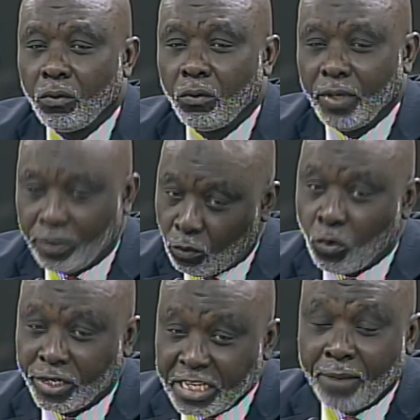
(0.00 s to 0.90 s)
with
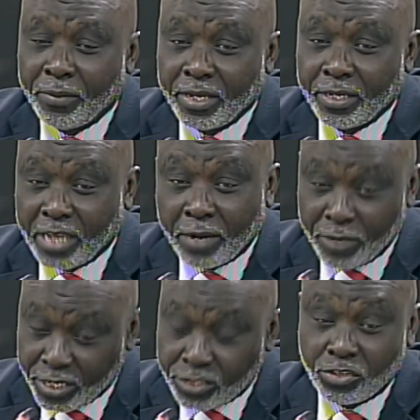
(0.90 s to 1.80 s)
what Jammeh the
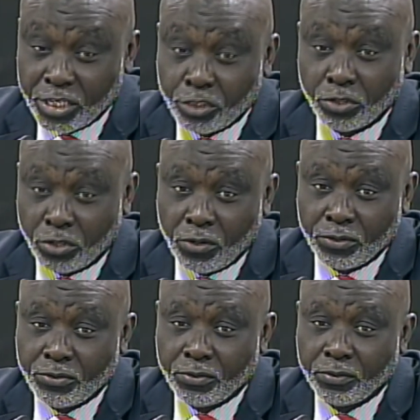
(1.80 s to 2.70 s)
administration does